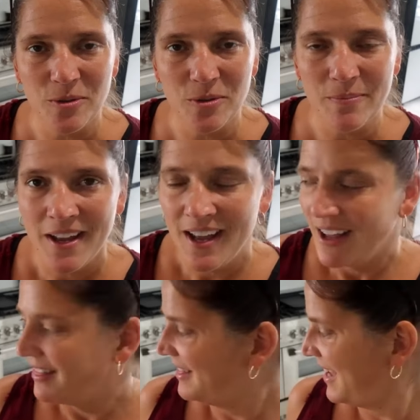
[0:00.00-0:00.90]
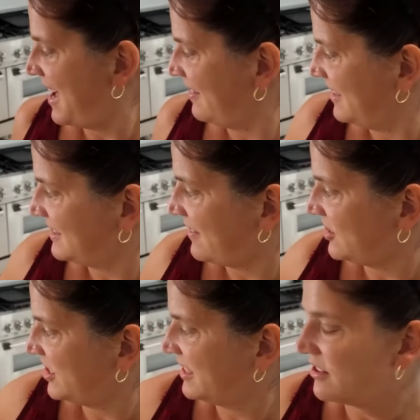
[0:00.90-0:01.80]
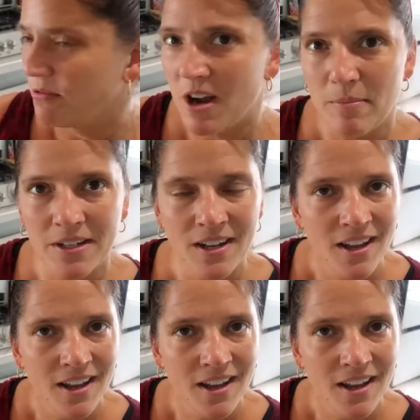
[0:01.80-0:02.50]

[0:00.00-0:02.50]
They had this, had the chicken and the ramen.